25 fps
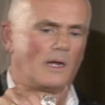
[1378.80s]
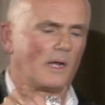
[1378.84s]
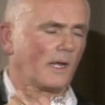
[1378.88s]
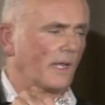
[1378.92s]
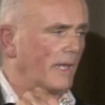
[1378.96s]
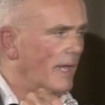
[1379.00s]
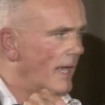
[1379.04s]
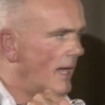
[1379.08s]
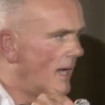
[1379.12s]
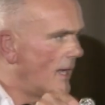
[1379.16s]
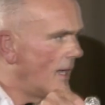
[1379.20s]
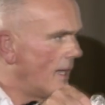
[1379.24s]

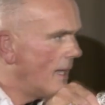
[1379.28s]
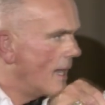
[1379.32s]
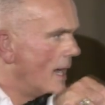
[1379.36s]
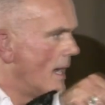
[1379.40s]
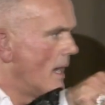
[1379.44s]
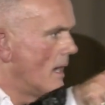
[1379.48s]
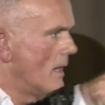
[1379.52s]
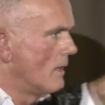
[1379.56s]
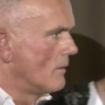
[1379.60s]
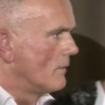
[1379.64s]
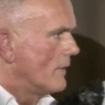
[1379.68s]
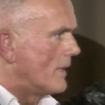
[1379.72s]

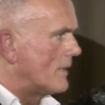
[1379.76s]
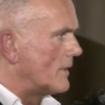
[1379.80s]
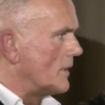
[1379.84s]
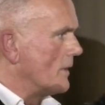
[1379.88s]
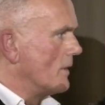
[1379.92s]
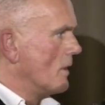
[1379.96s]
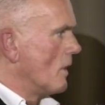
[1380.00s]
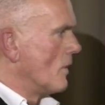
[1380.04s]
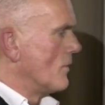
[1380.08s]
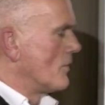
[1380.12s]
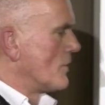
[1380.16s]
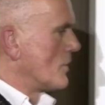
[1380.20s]
Guerlain written
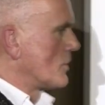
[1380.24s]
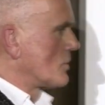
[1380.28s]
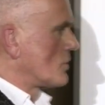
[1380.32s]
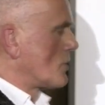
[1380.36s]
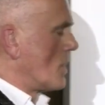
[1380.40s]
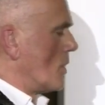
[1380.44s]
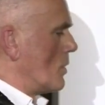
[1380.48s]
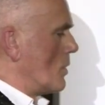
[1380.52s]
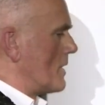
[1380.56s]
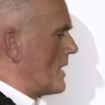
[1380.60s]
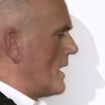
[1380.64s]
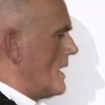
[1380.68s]
on the
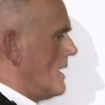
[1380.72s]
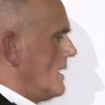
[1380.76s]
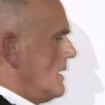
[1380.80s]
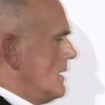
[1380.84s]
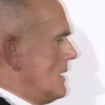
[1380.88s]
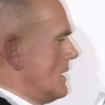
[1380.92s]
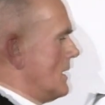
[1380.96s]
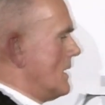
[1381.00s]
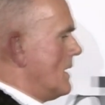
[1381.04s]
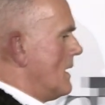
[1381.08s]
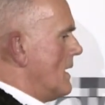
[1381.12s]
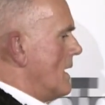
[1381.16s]
shoulder.
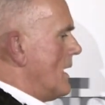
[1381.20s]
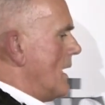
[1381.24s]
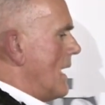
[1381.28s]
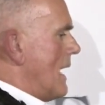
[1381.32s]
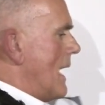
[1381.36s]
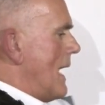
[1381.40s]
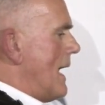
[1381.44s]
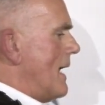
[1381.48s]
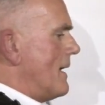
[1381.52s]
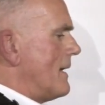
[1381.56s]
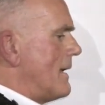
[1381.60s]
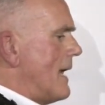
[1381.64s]

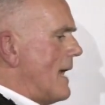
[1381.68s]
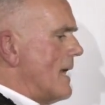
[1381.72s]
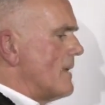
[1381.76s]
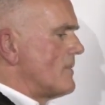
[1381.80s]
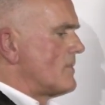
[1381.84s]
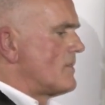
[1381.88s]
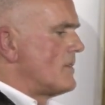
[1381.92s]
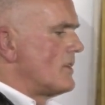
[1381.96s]
And as the